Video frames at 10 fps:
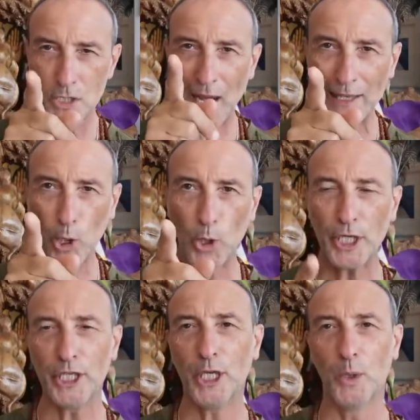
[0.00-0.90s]
So I'd
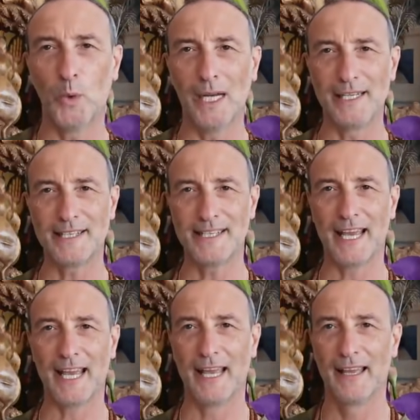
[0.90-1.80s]
look at you and
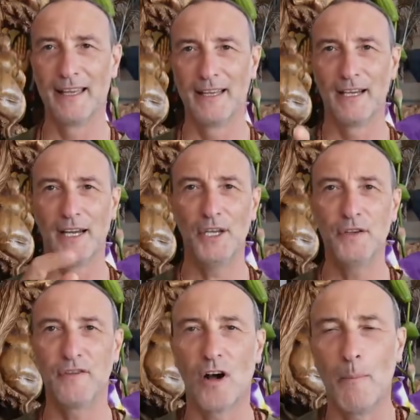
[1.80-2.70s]
say,
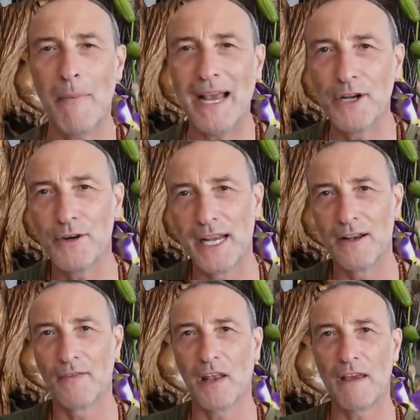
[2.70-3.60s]
you've got
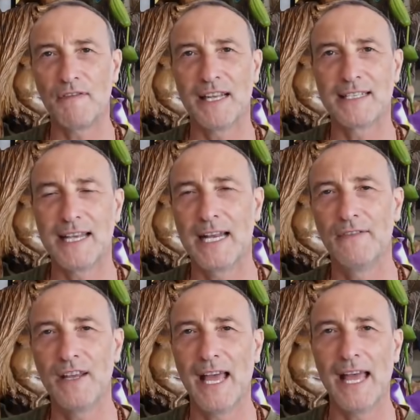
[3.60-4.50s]
migraine on the left hand side
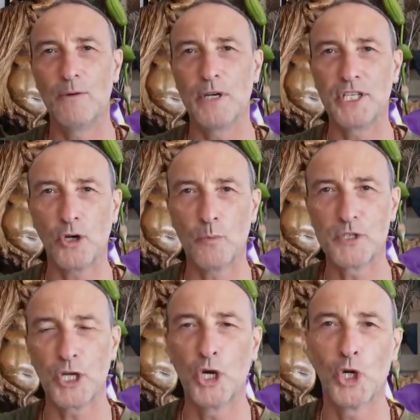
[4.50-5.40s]
of your head, which
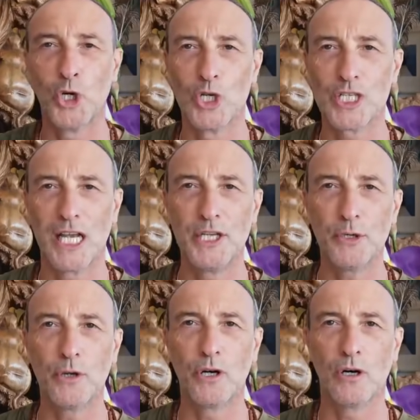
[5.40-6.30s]
comes and goes. And
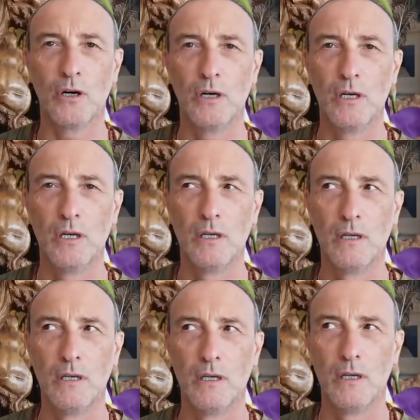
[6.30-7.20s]
you'll go,
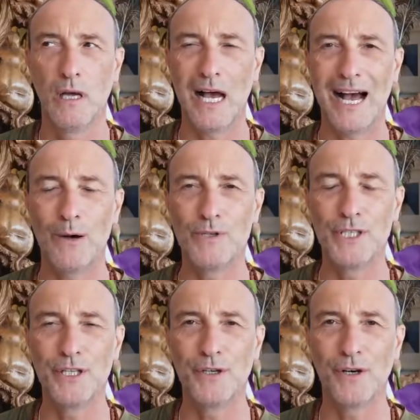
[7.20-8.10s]
how
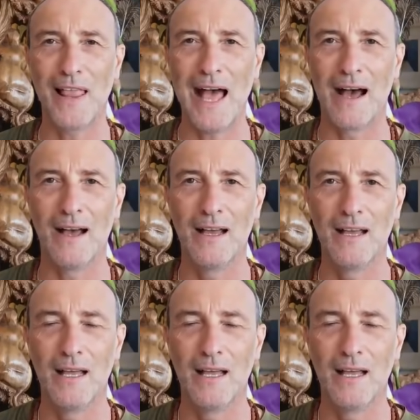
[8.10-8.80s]
do you know that?